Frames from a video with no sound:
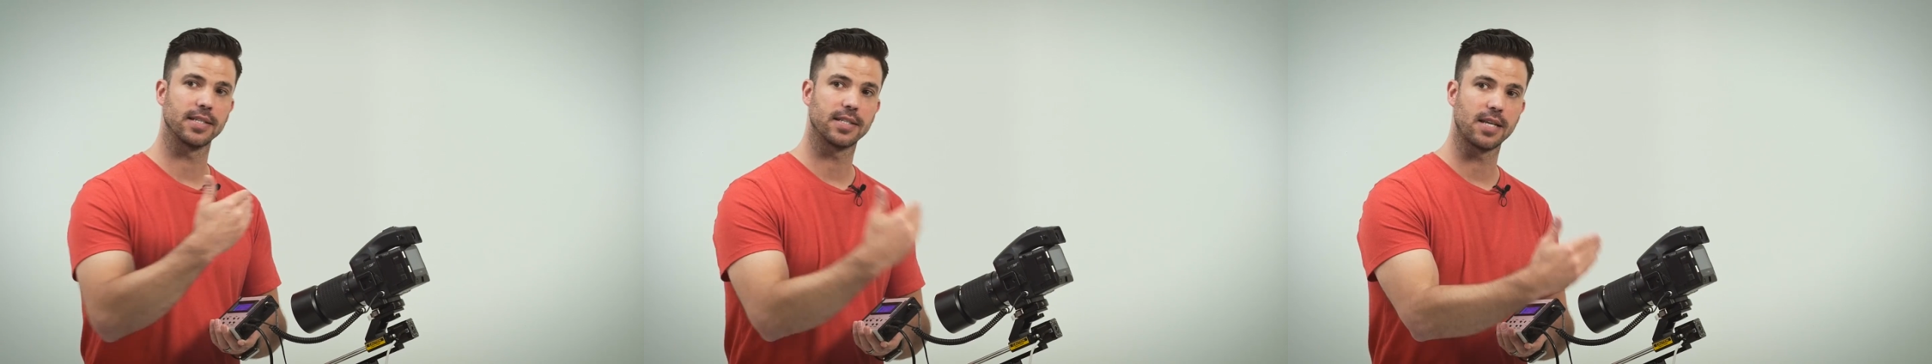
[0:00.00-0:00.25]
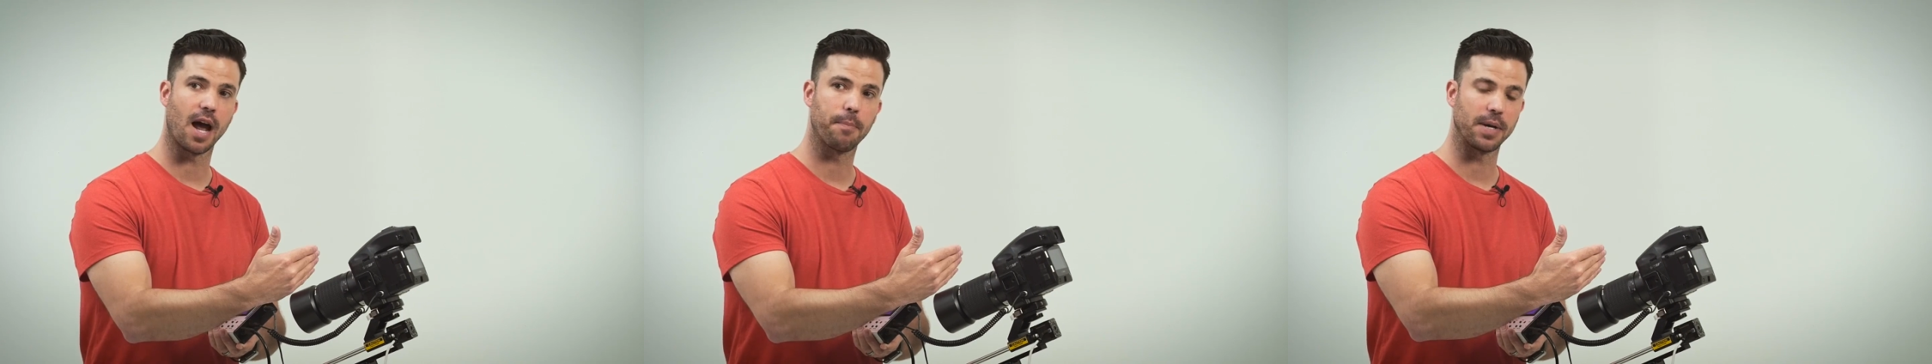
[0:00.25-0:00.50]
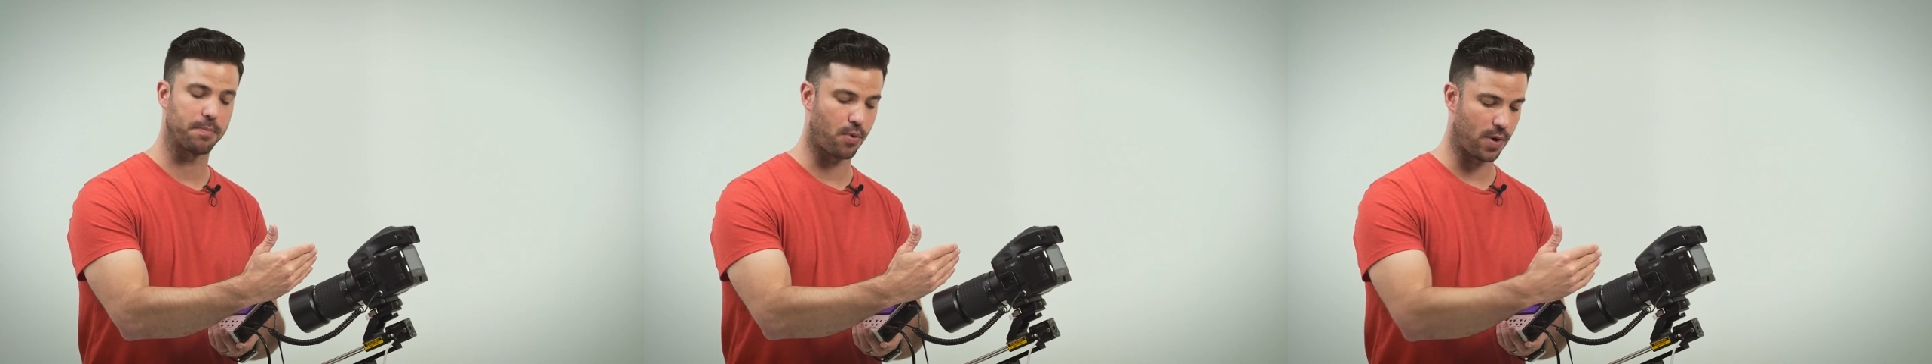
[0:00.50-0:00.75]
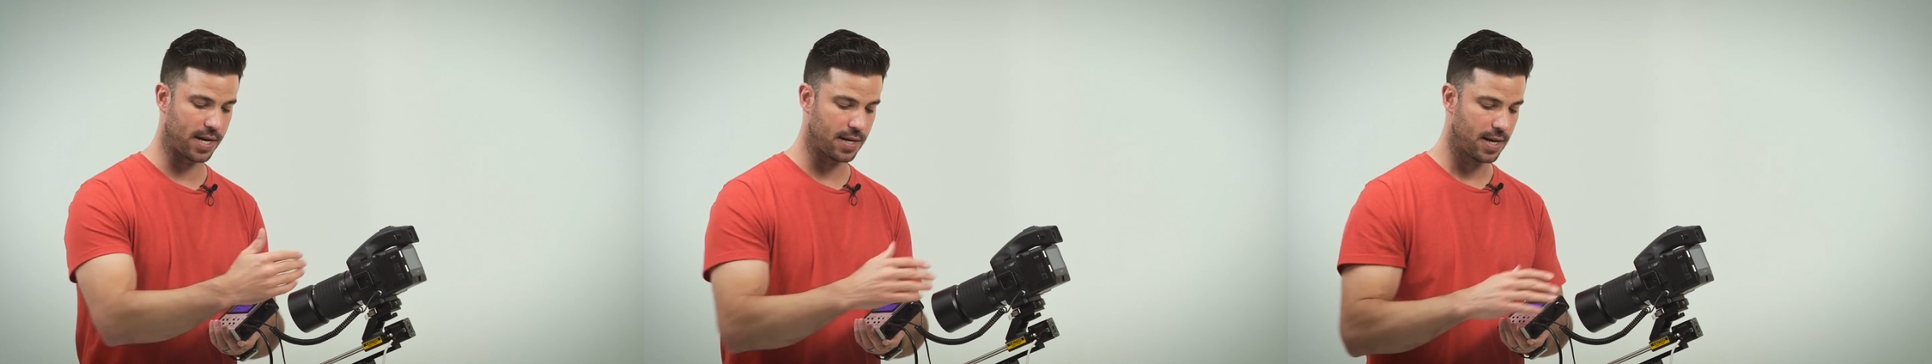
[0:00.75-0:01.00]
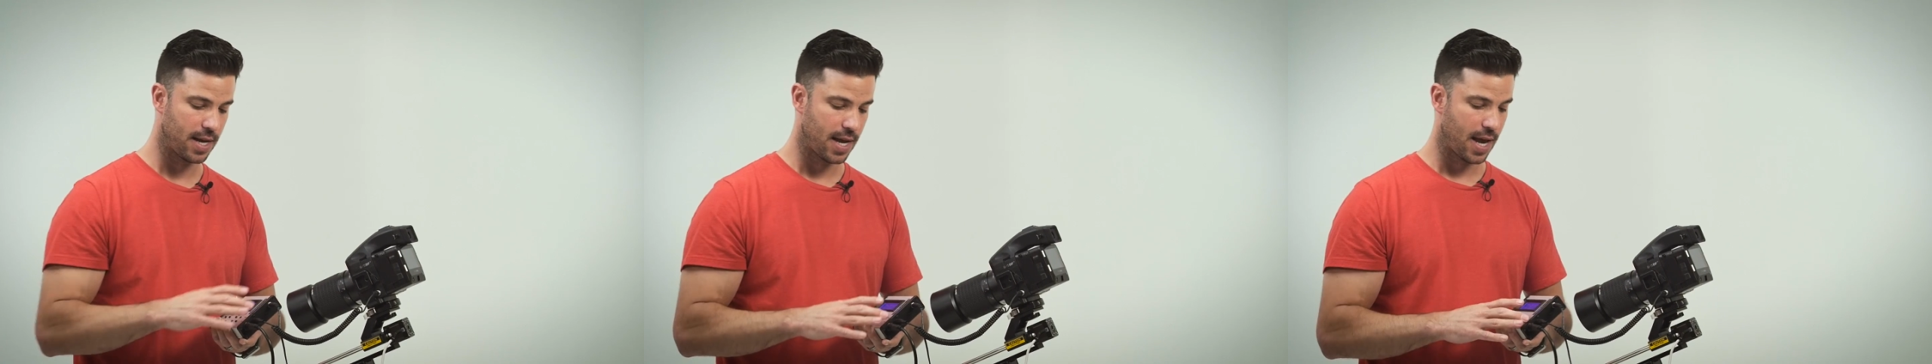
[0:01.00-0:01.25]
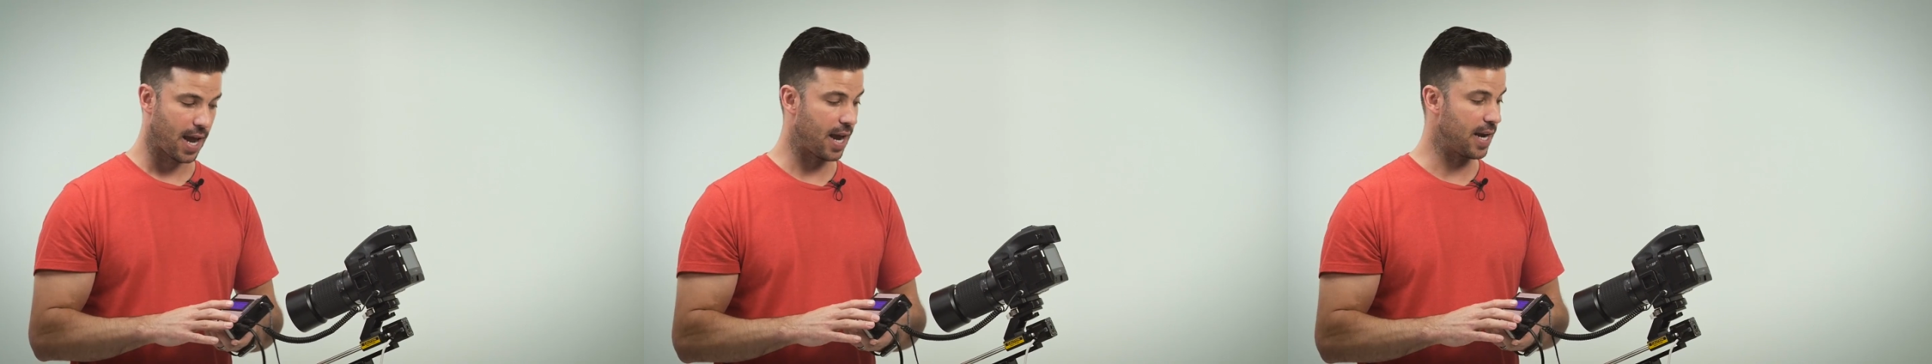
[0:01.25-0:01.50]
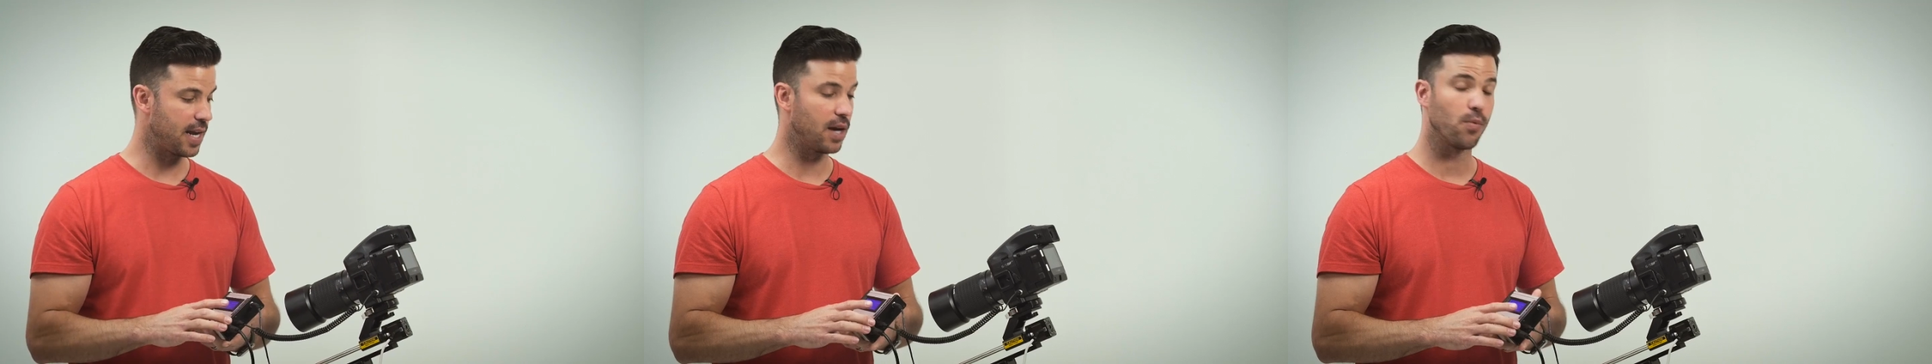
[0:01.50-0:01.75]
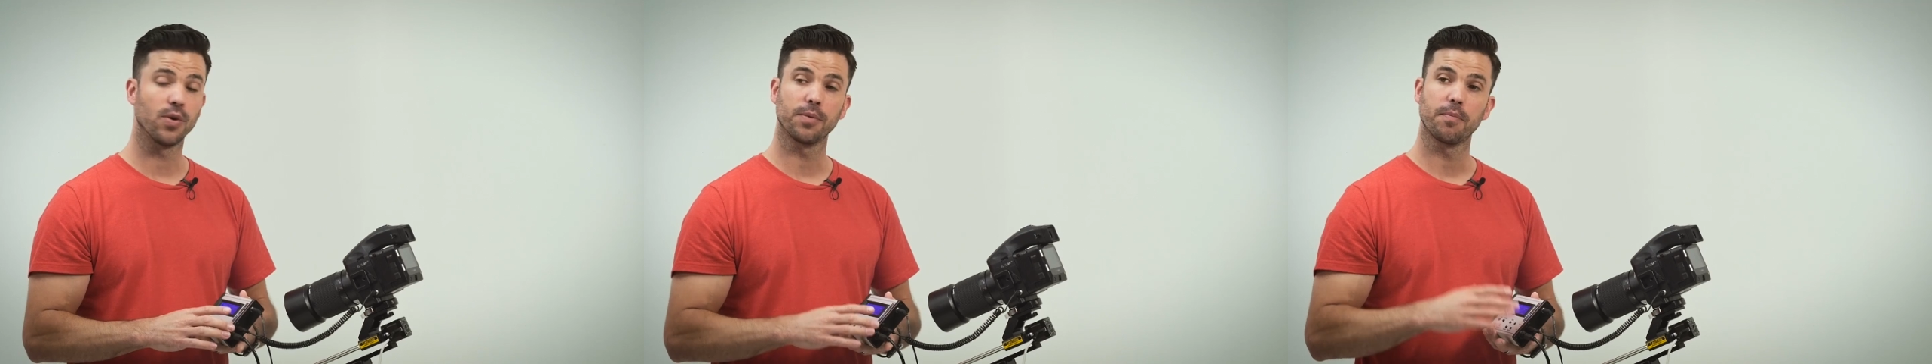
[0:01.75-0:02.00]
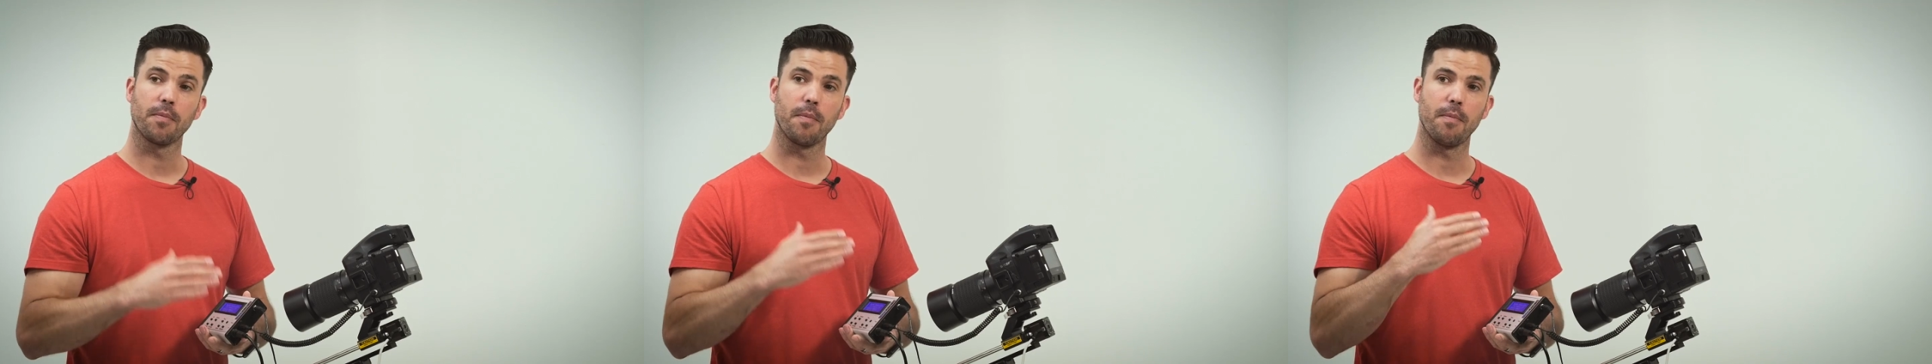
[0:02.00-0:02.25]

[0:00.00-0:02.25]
and stopping point, and it will